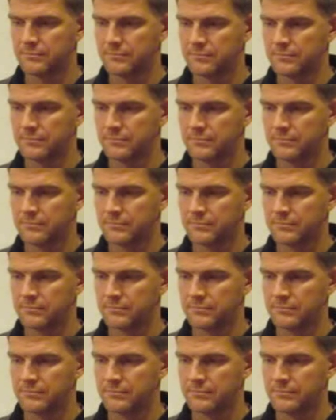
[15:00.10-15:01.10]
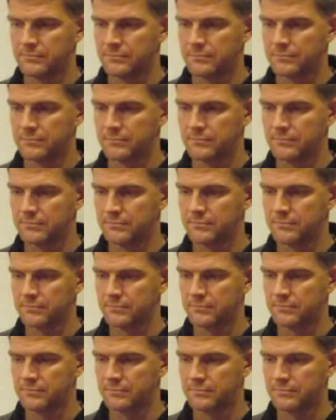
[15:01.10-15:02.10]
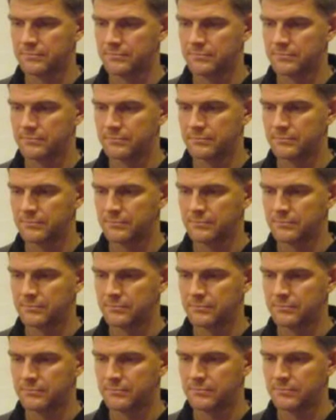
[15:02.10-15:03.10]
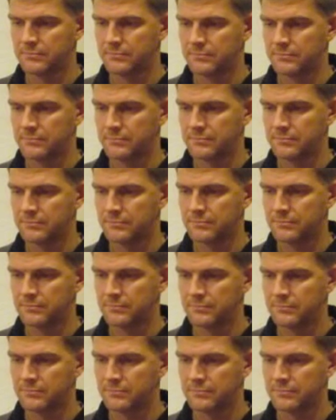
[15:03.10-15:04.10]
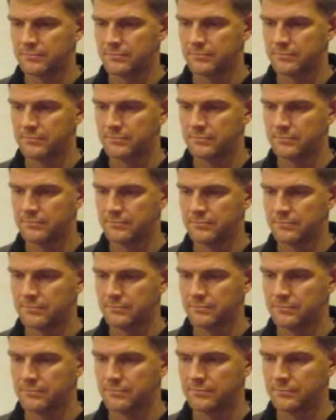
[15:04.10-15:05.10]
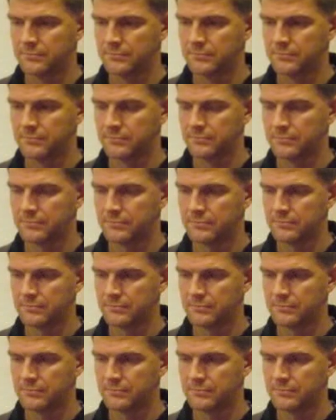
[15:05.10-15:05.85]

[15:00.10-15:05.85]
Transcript: (not speaking)